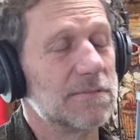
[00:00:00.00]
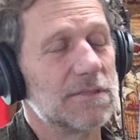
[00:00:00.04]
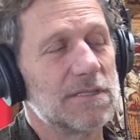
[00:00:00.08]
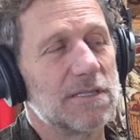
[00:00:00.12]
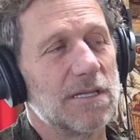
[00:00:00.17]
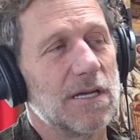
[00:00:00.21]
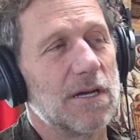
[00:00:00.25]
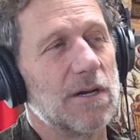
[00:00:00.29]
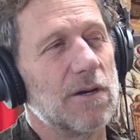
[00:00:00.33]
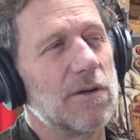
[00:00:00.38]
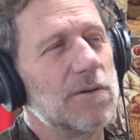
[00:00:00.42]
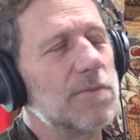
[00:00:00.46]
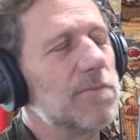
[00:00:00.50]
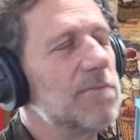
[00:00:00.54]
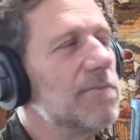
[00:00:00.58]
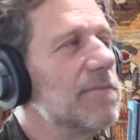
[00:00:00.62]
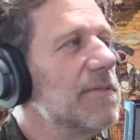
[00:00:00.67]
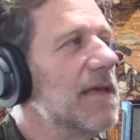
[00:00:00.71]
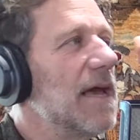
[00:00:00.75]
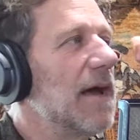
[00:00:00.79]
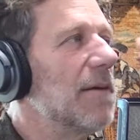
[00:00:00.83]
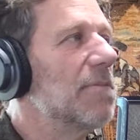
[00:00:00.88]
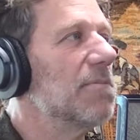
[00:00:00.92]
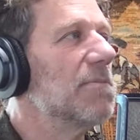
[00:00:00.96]
So
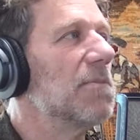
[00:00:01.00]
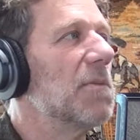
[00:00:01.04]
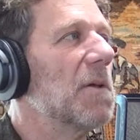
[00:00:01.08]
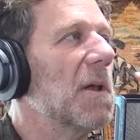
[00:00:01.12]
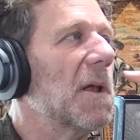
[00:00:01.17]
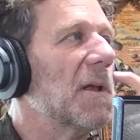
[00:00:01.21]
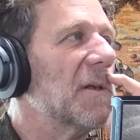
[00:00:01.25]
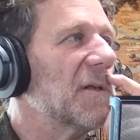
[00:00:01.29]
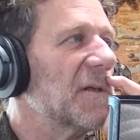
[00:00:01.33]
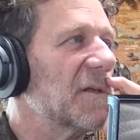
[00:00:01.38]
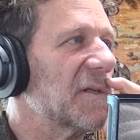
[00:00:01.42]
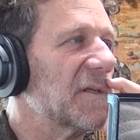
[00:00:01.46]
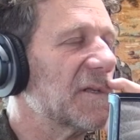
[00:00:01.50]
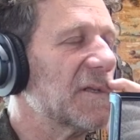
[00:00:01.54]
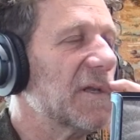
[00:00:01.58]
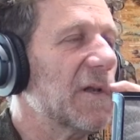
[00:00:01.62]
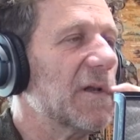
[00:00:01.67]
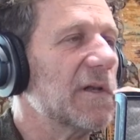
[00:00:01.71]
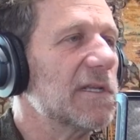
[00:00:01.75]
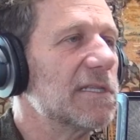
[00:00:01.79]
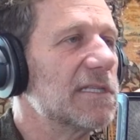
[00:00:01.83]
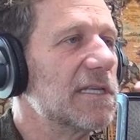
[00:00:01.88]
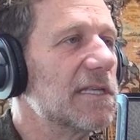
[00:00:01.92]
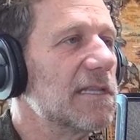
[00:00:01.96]
yeah, they're just
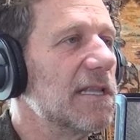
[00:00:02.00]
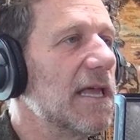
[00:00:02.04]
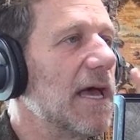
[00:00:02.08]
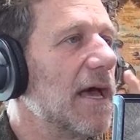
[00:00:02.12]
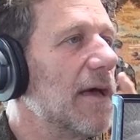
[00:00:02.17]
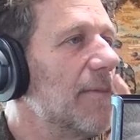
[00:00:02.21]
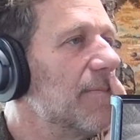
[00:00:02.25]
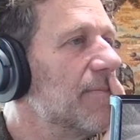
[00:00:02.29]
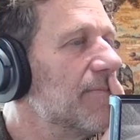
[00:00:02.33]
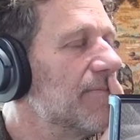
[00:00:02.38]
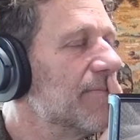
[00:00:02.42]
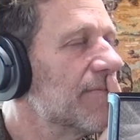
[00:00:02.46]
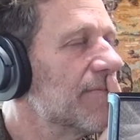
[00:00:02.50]
noticing that.